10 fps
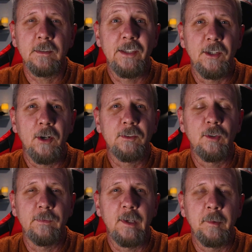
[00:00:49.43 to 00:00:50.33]
and the all
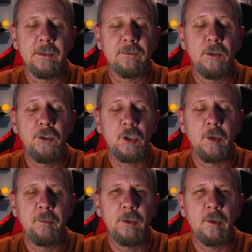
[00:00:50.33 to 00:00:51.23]
too famous turn your
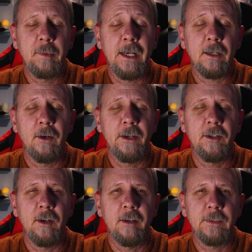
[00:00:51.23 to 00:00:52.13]
computer back on
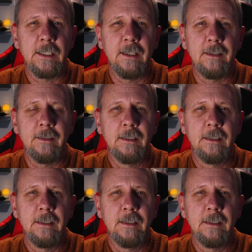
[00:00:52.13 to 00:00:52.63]
and off again.